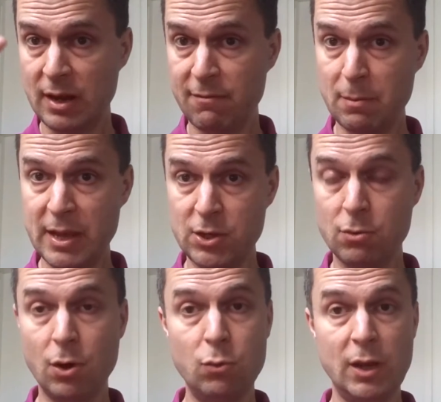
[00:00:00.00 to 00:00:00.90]
level
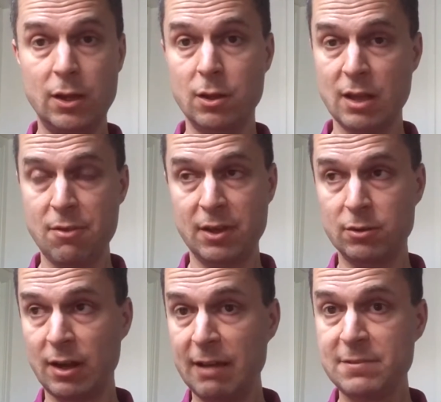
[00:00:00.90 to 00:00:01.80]
menu only,
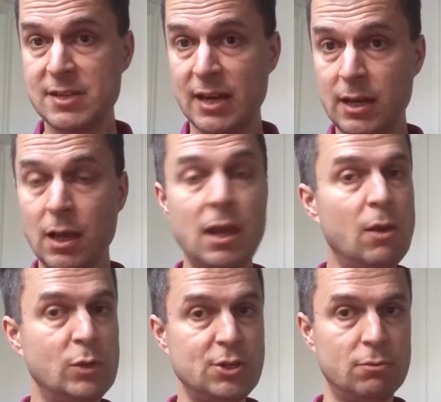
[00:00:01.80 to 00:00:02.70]
nothing on the left side,
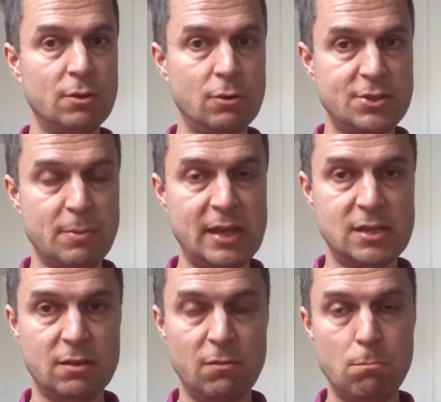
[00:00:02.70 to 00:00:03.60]
which also
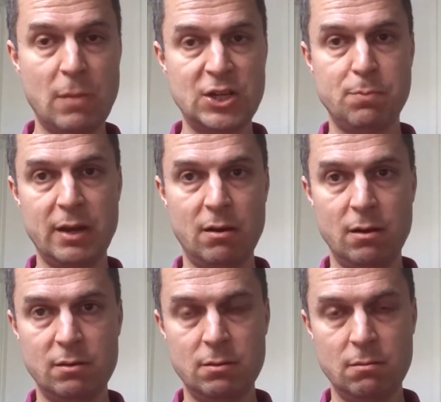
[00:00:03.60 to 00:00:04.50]
makes it much
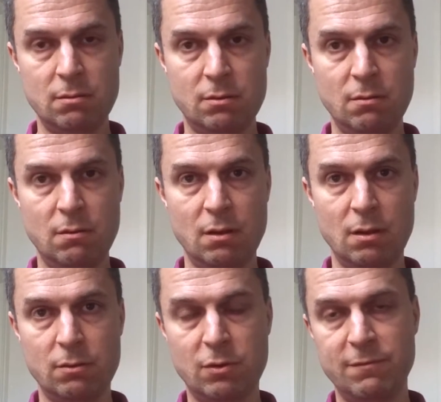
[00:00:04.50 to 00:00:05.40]
better
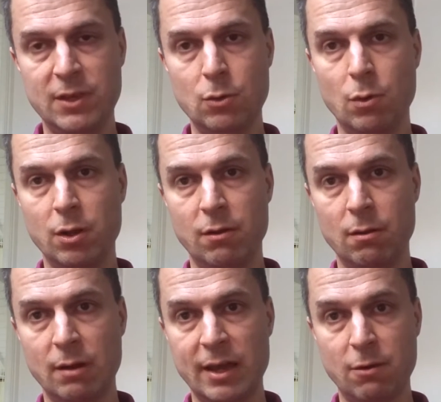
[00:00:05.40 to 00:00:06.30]
to view
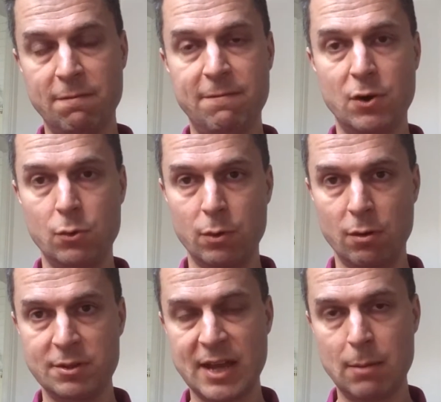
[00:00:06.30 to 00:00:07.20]
on like a
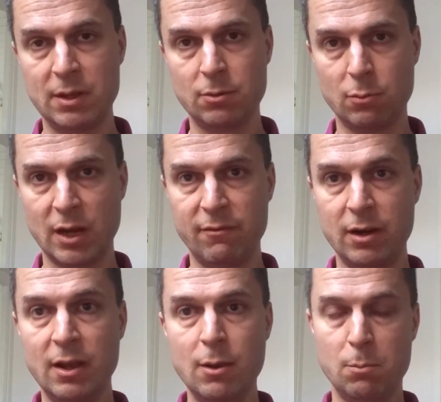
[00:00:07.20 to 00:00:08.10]
phone or a tablet or
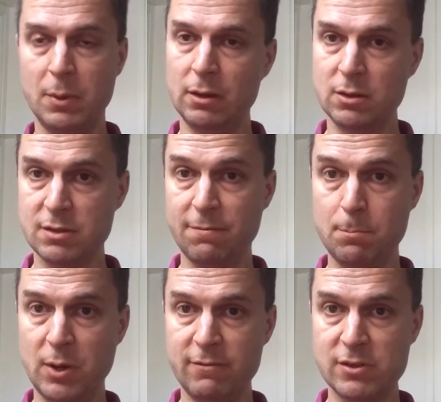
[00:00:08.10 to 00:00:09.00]
whatever, because the
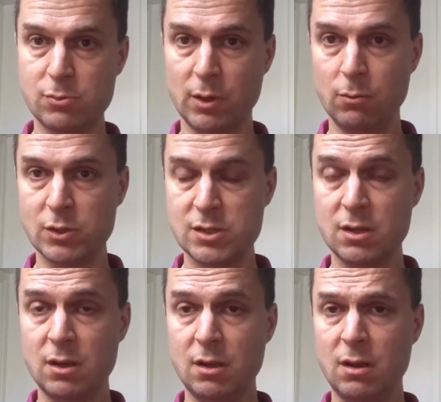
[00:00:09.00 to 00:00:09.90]
previous one
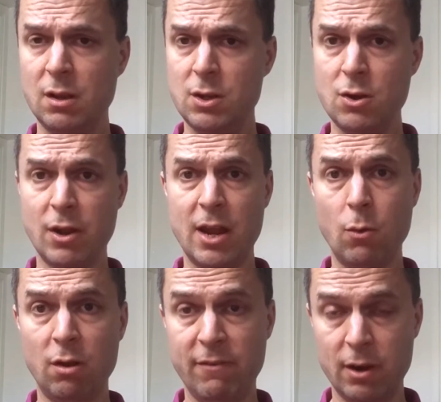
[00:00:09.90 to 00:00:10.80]
was not
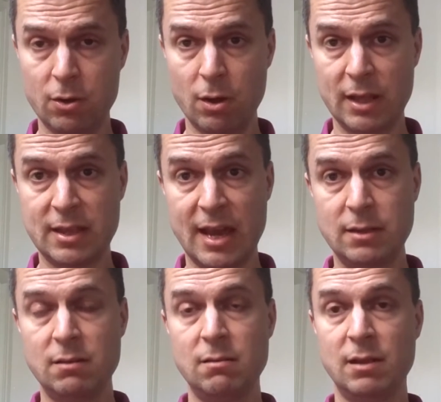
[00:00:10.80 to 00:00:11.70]
at all very good at
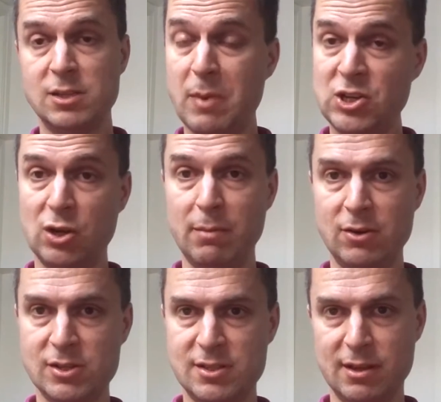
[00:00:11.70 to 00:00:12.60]
that, especially
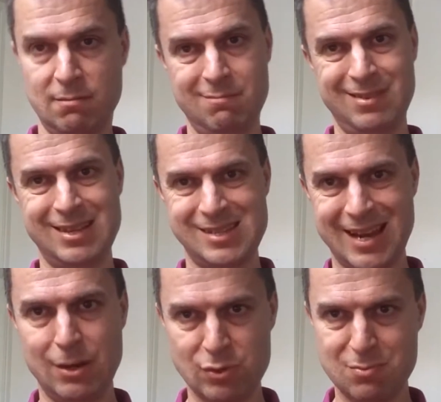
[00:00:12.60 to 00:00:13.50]
because the
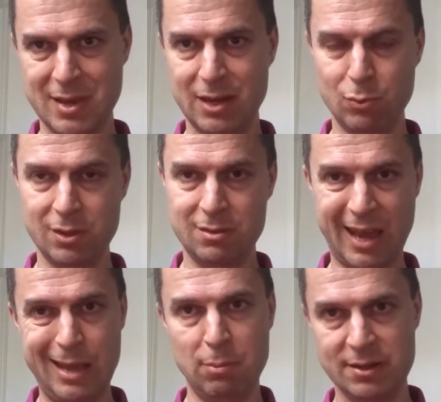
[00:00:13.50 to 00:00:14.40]
design was made with
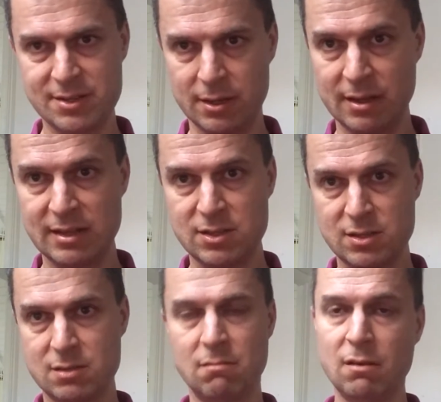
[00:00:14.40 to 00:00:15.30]
tables, and
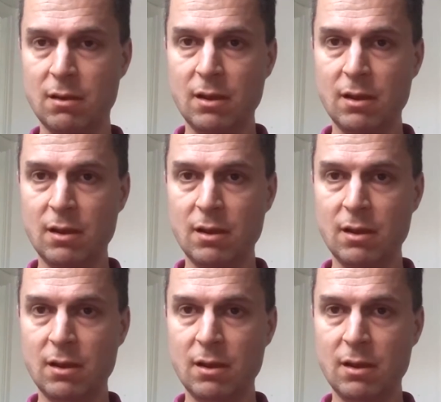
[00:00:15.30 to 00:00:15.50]
that's